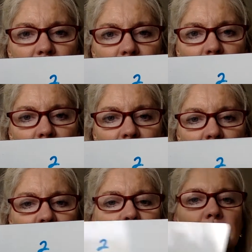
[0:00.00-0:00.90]
Okay?
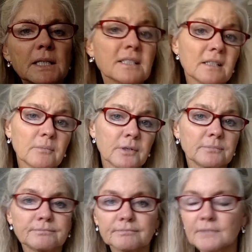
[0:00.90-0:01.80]
Mixed number.
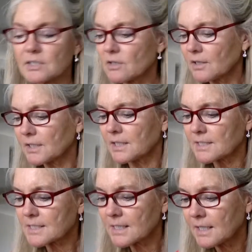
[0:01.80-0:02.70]
That's all it
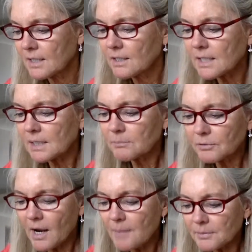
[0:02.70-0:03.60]
is.
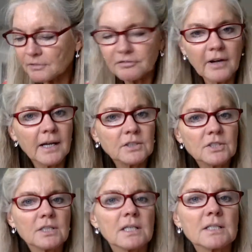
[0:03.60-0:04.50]
Improper
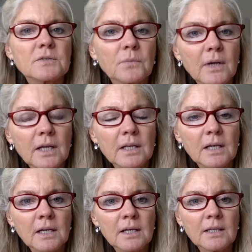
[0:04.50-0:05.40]
fraction is
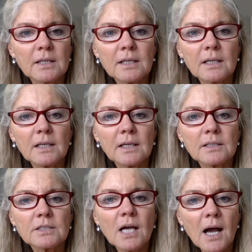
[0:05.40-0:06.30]
when the
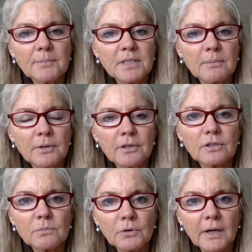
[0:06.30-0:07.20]
top number, the
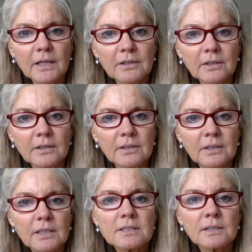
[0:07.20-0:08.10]
numerator,
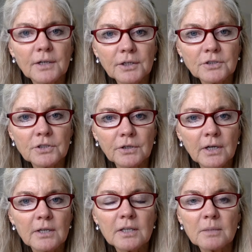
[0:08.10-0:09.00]
is larger
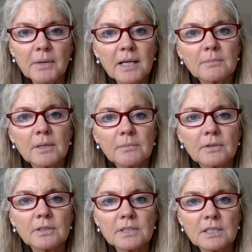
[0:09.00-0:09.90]
than the bottom
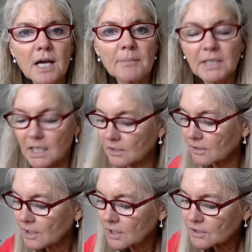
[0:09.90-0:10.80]
number, the
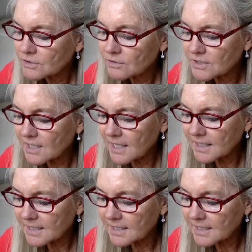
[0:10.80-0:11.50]
denominator. So an